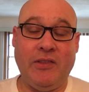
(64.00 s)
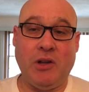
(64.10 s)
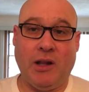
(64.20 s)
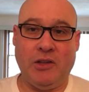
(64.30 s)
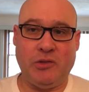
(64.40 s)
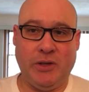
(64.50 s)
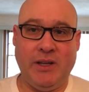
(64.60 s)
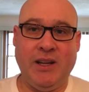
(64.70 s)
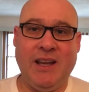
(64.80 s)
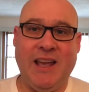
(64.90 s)
the Dollar
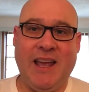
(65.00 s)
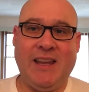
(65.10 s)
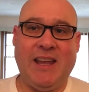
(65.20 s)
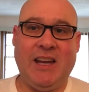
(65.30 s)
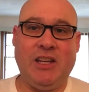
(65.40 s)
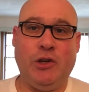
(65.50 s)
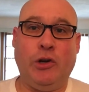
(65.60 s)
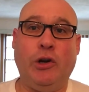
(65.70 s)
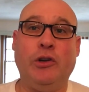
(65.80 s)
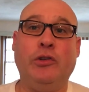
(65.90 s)
Tree and getting
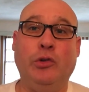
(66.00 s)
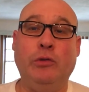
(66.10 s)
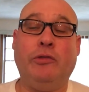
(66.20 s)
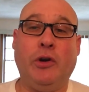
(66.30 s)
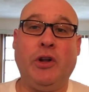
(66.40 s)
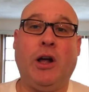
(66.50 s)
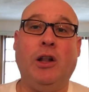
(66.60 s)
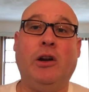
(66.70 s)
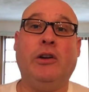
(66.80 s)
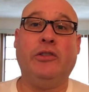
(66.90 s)
your 2 for
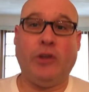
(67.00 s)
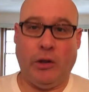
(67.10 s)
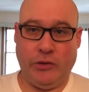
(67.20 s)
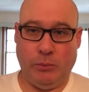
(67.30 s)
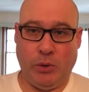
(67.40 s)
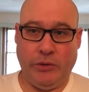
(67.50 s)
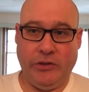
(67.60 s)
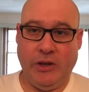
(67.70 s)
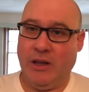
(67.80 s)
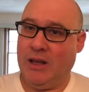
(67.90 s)
$1 salsa
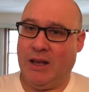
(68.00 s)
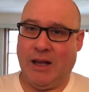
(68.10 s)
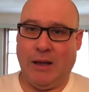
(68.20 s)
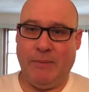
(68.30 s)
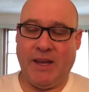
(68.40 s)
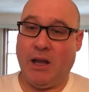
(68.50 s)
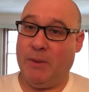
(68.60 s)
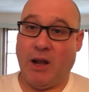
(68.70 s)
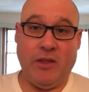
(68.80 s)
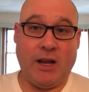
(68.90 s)
bowls. They come
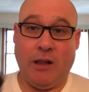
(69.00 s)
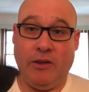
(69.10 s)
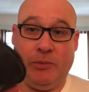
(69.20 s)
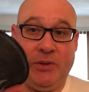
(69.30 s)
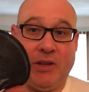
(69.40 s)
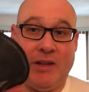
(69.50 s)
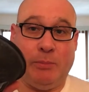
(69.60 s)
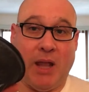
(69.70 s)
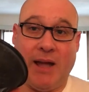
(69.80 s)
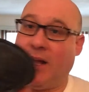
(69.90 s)
in other colors besides
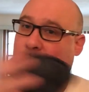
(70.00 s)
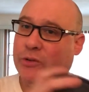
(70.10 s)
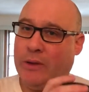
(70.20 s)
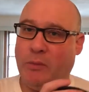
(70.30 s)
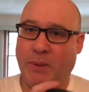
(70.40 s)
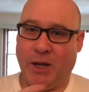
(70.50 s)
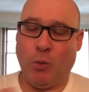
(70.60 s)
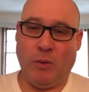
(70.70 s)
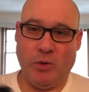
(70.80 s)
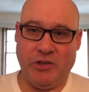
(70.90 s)
black. I also have a pink
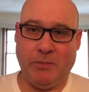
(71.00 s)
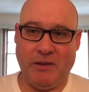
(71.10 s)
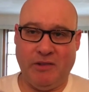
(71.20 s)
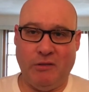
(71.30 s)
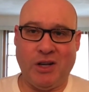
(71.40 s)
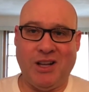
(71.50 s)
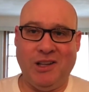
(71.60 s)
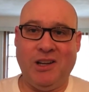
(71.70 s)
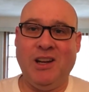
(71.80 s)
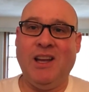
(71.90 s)
one, which is my favorite
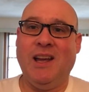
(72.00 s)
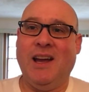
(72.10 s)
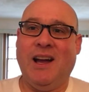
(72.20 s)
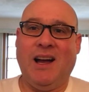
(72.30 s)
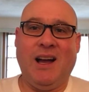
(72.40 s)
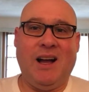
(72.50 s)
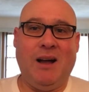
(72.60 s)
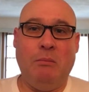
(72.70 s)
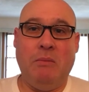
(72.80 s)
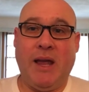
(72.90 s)
color.
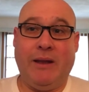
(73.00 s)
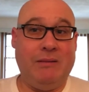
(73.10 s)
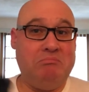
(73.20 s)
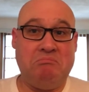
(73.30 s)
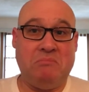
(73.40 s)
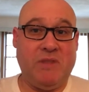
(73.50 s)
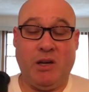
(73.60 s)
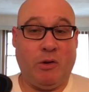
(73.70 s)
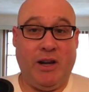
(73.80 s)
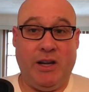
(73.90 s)
And they're
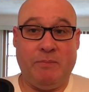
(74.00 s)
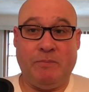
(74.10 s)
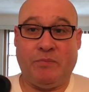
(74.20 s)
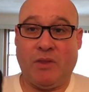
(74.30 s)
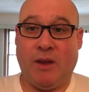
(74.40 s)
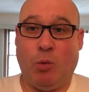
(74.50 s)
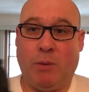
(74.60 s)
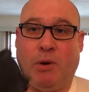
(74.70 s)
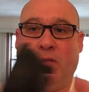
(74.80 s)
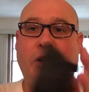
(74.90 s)
great. They
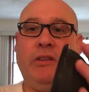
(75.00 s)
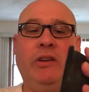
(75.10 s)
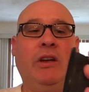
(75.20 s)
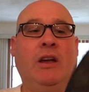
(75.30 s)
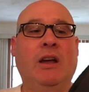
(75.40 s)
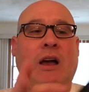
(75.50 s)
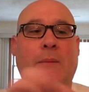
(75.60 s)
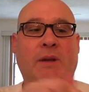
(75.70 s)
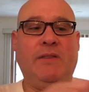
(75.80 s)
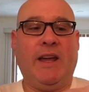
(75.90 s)
work perfect. I
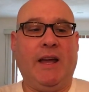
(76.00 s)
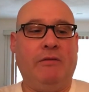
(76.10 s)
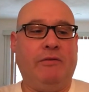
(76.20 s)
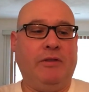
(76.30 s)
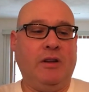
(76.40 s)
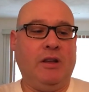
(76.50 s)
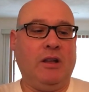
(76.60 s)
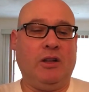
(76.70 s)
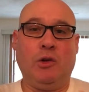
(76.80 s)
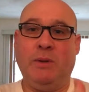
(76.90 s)
mean, they have
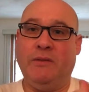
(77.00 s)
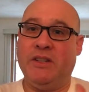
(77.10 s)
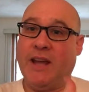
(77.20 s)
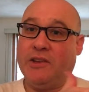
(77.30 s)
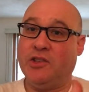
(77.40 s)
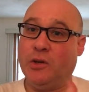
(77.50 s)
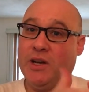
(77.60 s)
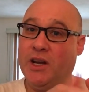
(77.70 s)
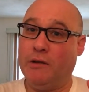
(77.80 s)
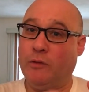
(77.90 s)
a little bit of a texture in
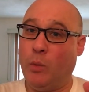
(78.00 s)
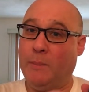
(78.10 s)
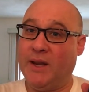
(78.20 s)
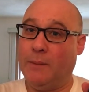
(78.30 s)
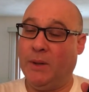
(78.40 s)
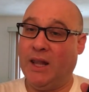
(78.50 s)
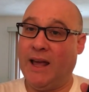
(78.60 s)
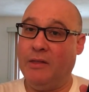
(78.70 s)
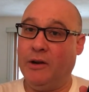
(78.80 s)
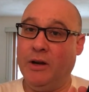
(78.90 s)
here for whipping up a
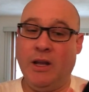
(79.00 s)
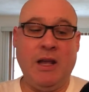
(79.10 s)
lather.